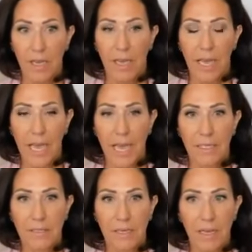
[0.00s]

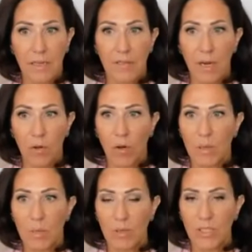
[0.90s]
And that'll all be
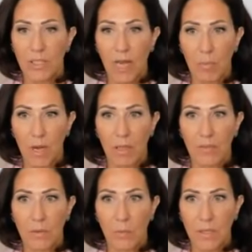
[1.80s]
posted up on
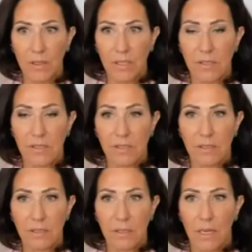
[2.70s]
with this
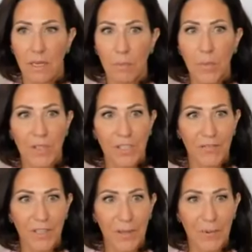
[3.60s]

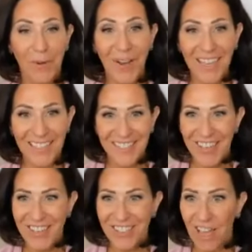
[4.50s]
video. Okay.
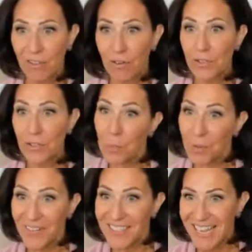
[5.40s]
So have a super
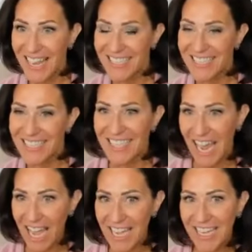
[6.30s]
fantastic
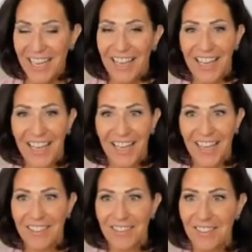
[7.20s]
day,
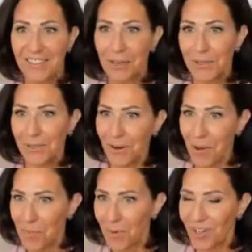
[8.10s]
and go do a little
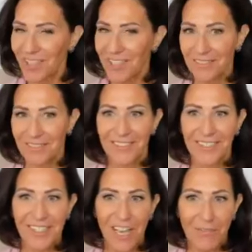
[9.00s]
homework. It's
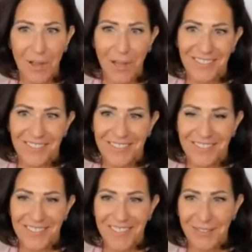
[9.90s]
kind of fun.
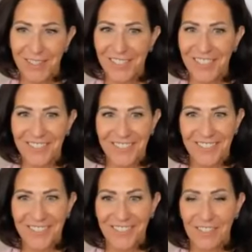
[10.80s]
See what you can do.
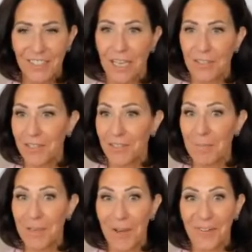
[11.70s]
And you can let me
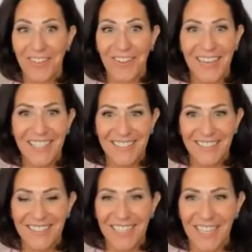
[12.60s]
know. All right.
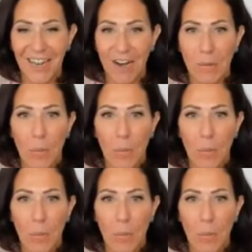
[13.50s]
Take care.